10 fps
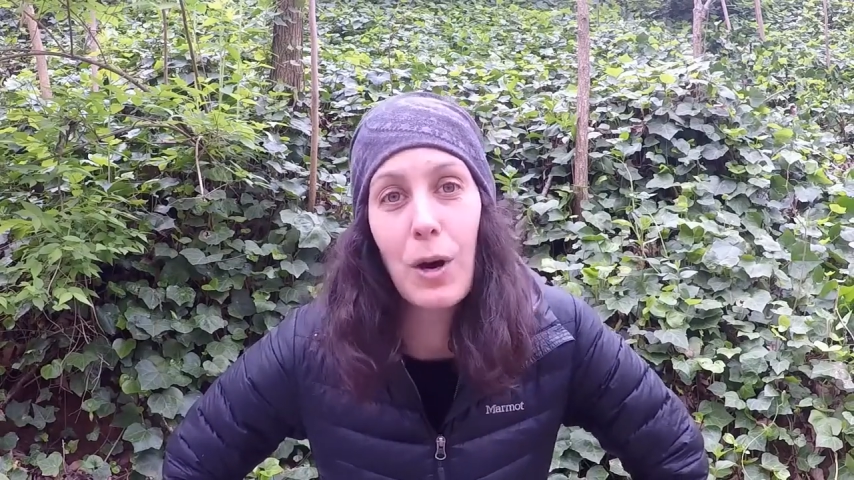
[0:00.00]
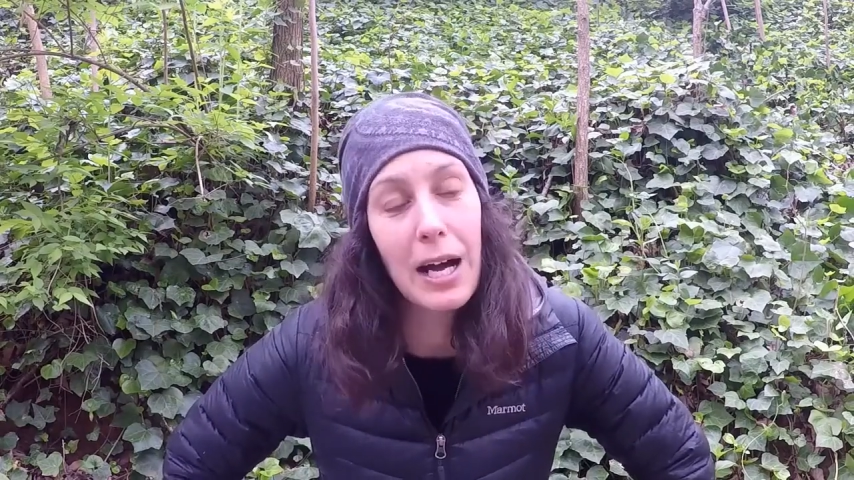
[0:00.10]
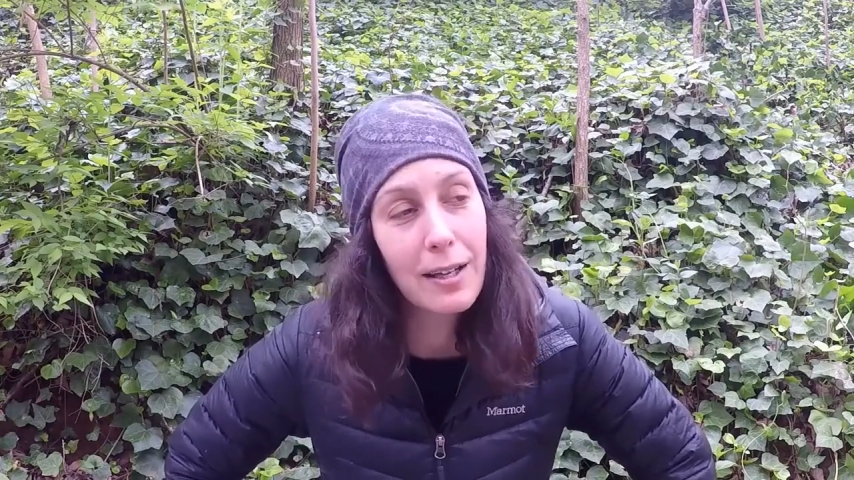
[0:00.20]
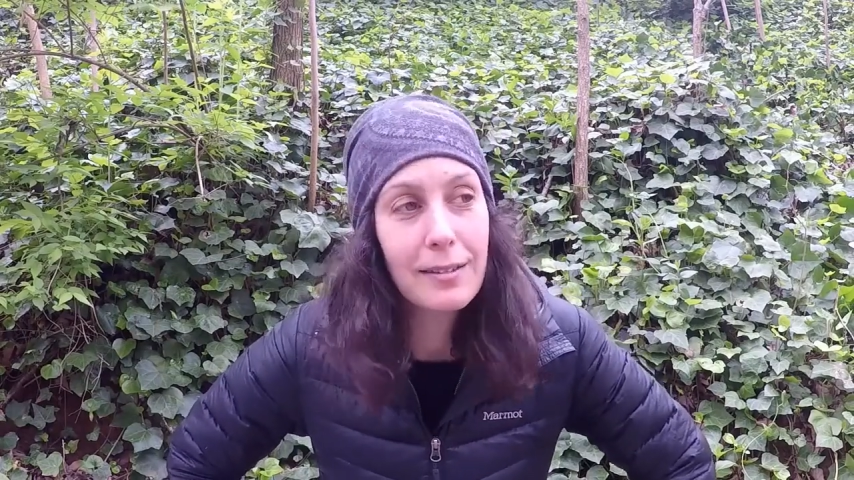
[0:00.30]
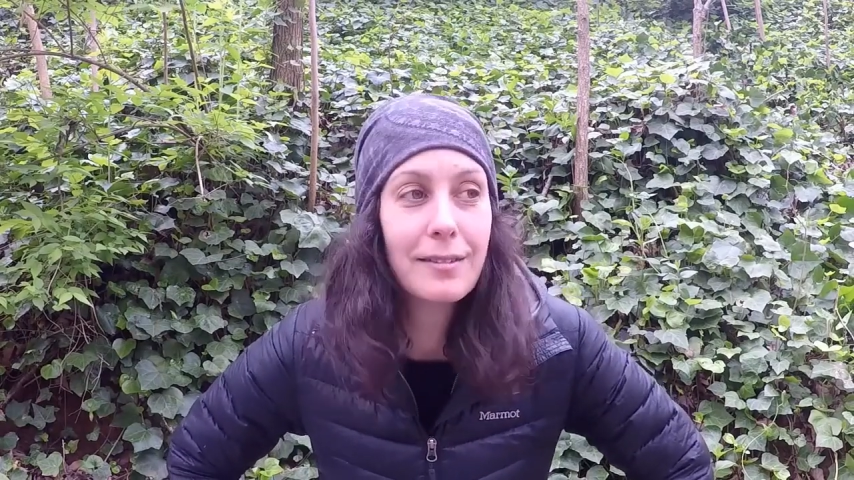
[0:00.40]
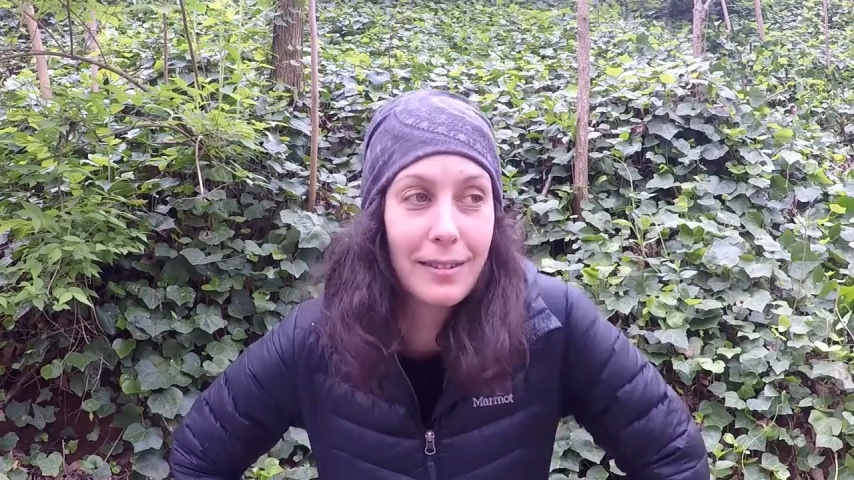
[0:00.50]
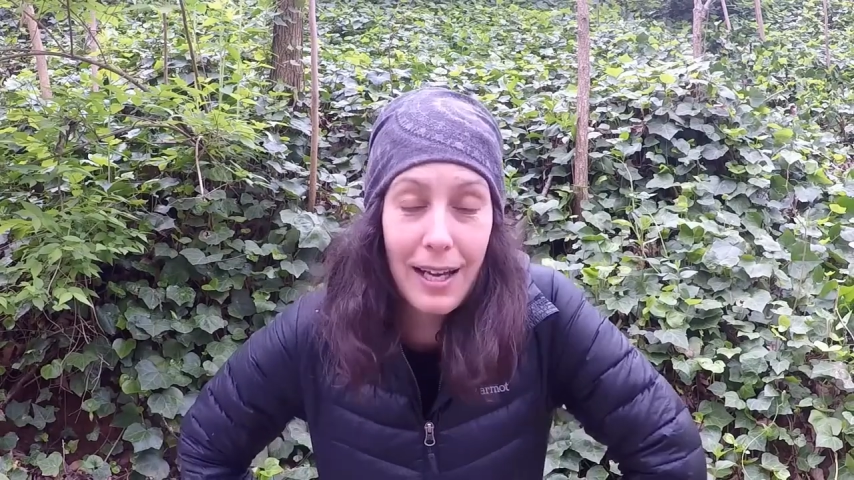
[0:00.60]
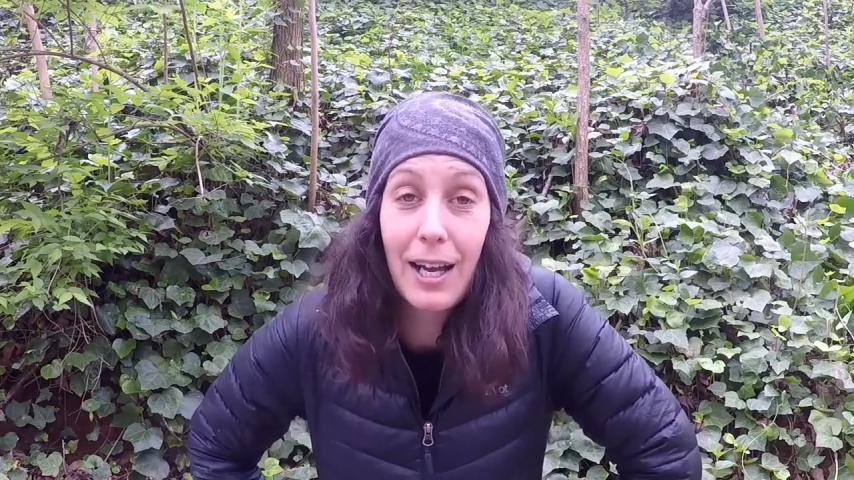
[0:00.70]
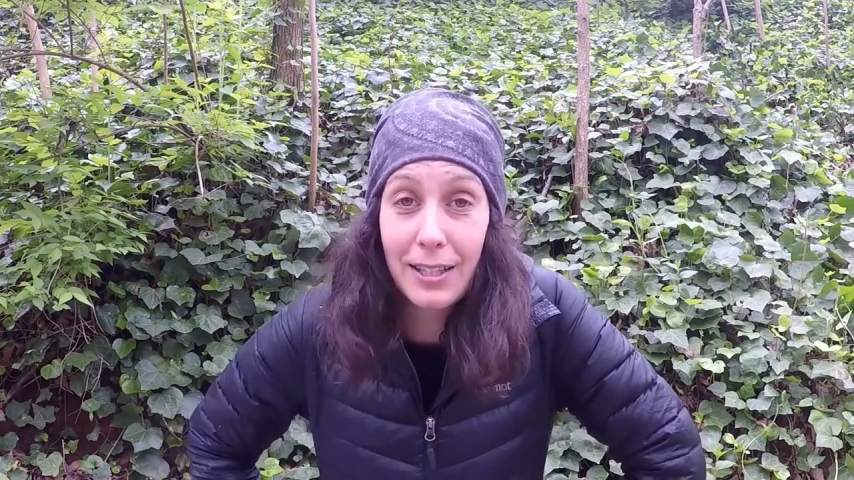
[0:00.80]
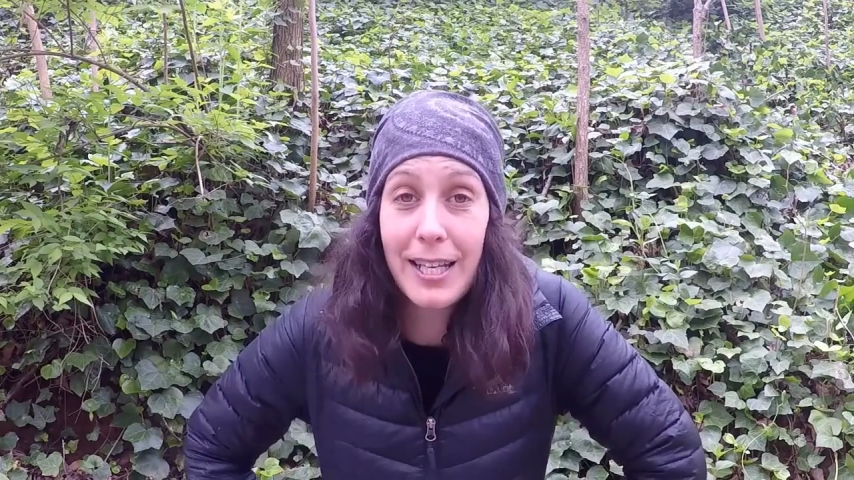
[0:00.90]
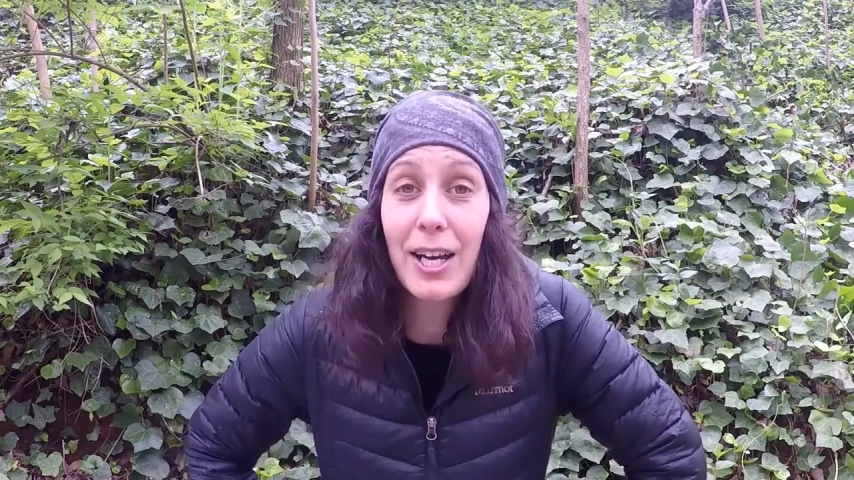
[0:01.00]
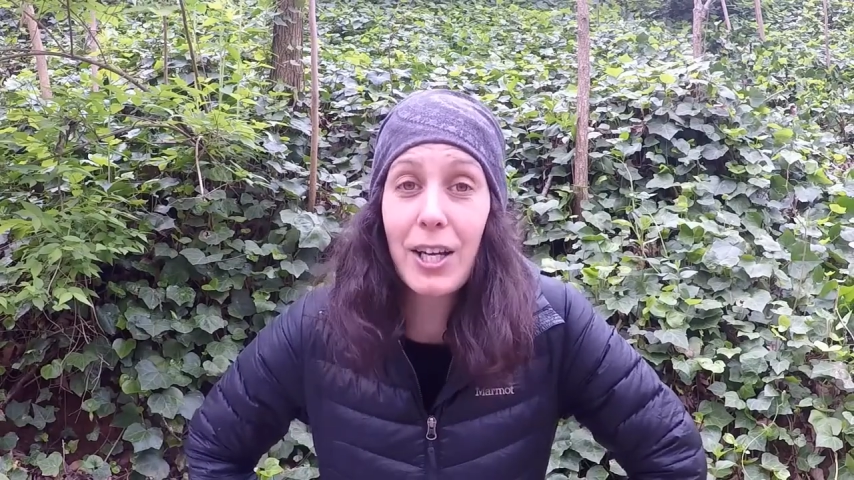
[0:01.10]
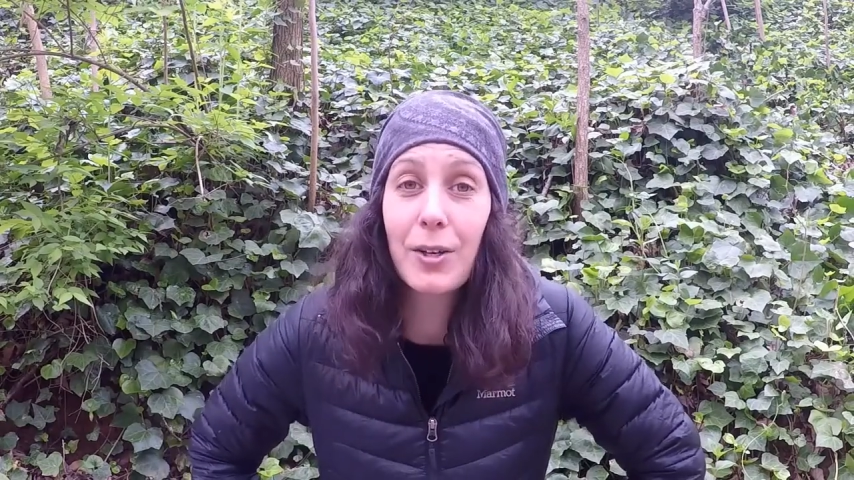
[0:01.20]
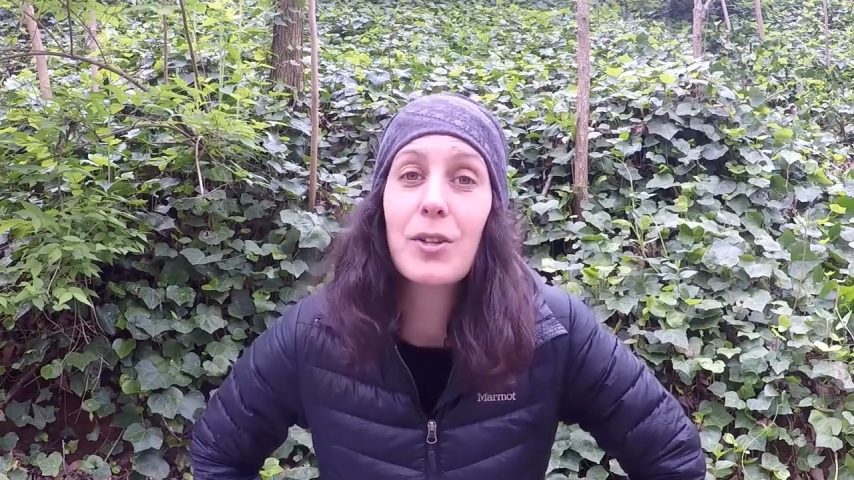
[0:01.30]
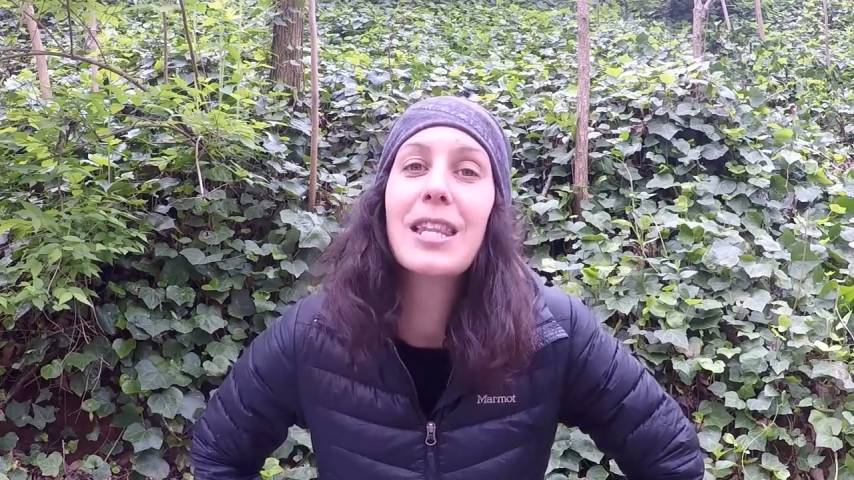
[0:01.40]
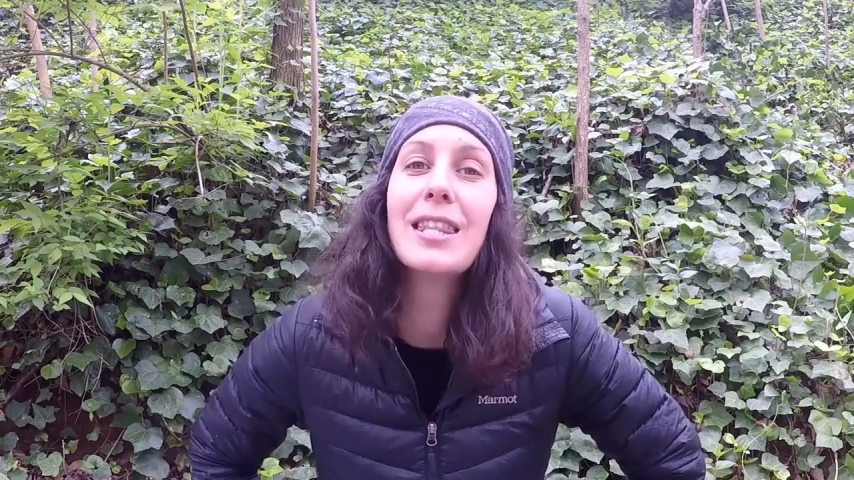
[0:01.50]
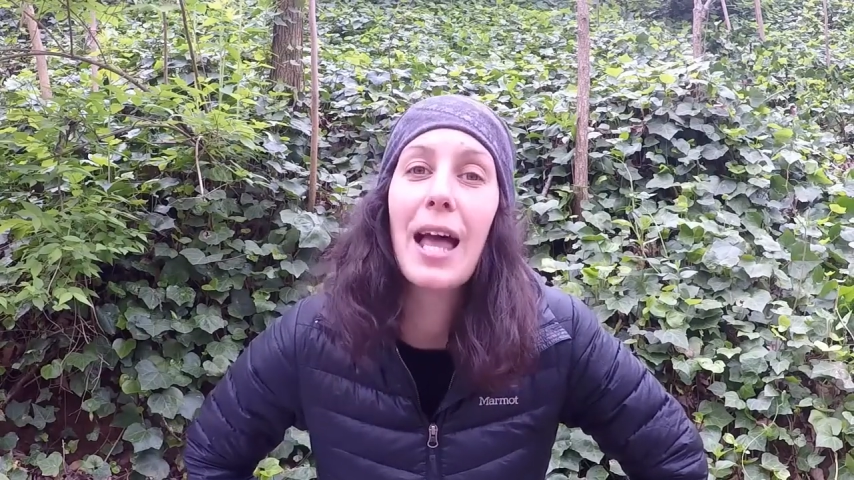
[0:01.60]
Well, I'll tell you,